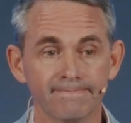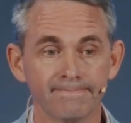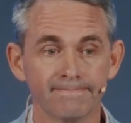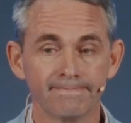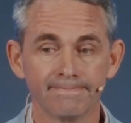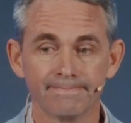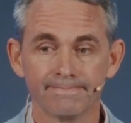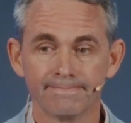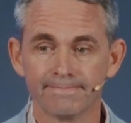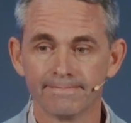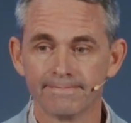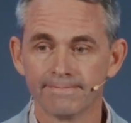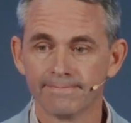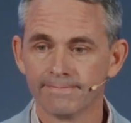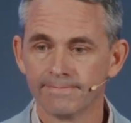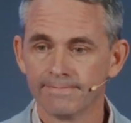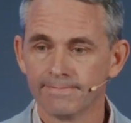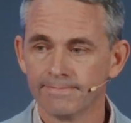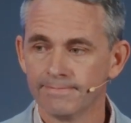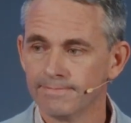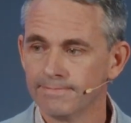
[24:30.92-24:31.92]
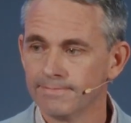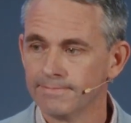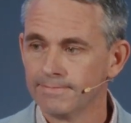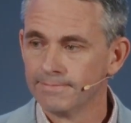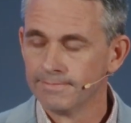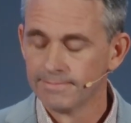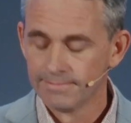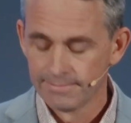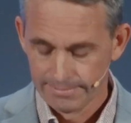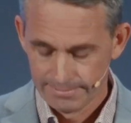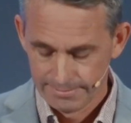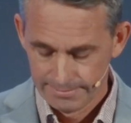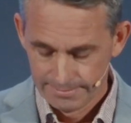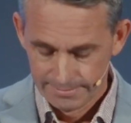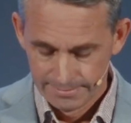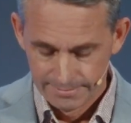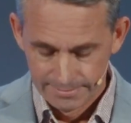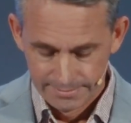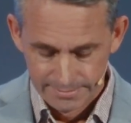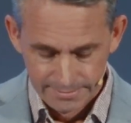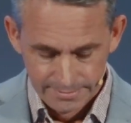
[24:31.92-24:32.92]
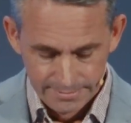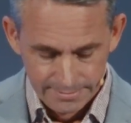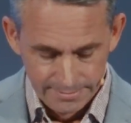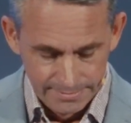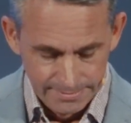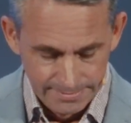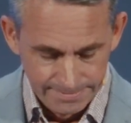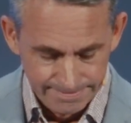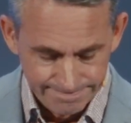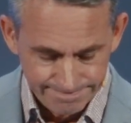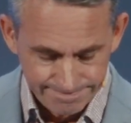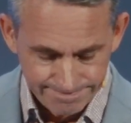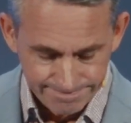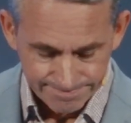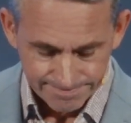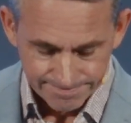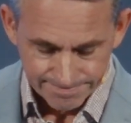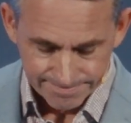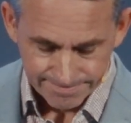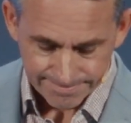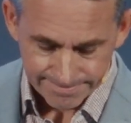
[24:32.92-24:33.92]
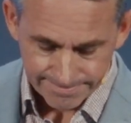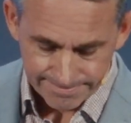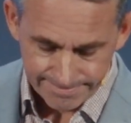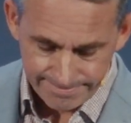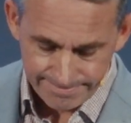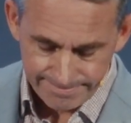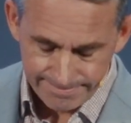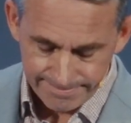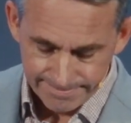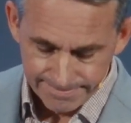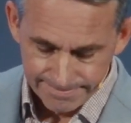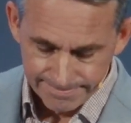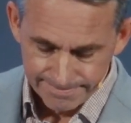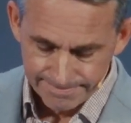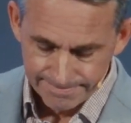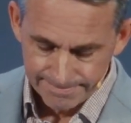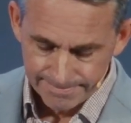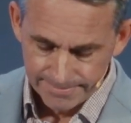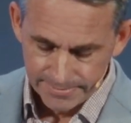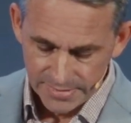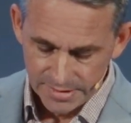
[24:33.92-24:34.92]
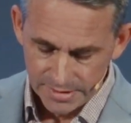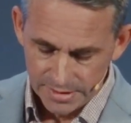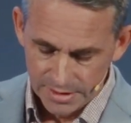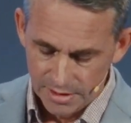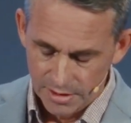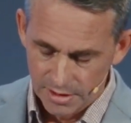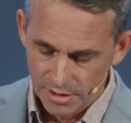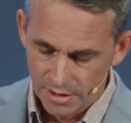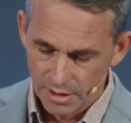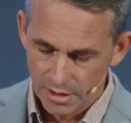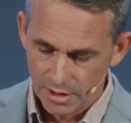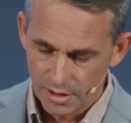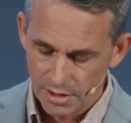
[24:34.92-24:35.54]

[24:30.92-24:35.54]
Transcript: Nothing is said.